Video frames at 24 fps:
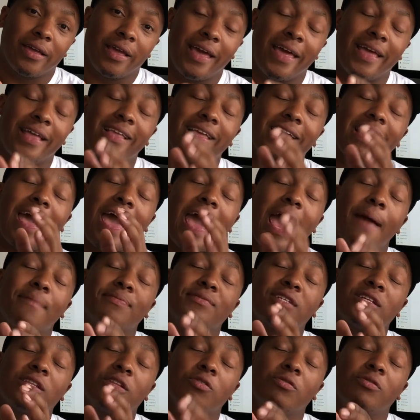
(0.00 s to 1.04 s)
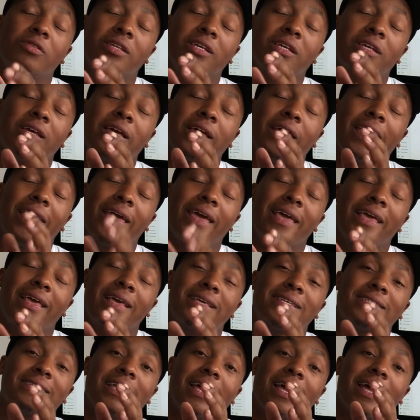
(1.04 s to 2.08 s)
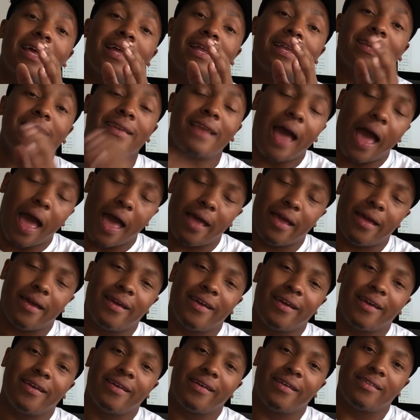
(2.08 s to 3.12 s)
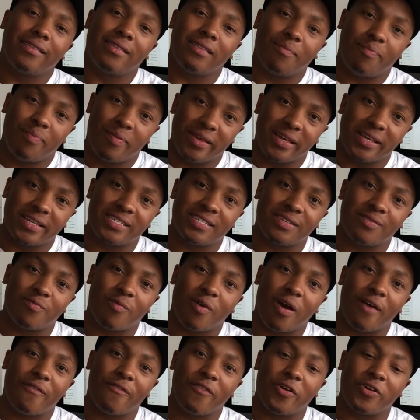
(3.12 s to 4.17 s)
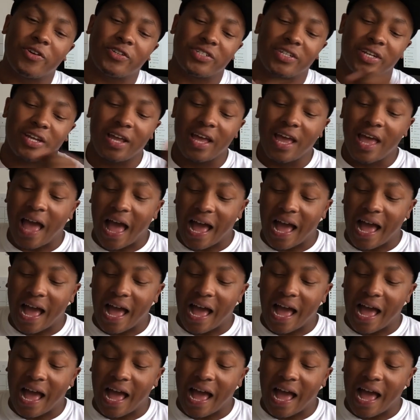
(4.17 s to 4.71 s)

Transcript: It absolutely is not the P S N Y version.